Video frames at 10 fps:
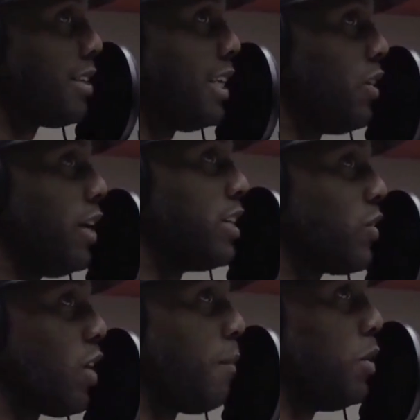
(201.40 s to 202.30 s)
I seen on
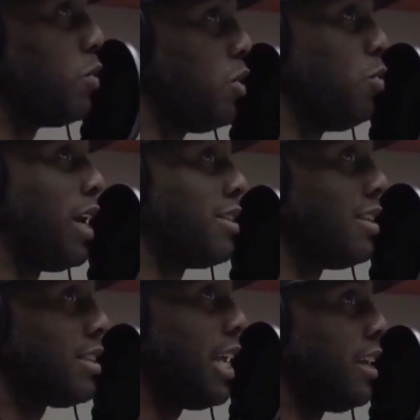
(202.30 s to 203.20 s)
Instagram you went out to
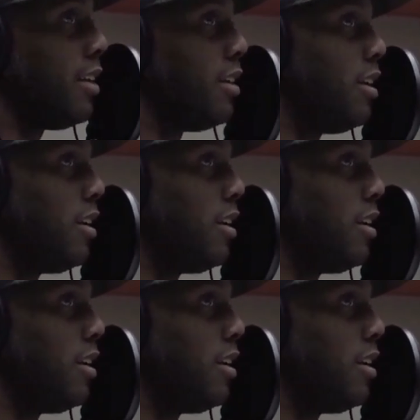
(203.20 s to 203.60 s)
the set in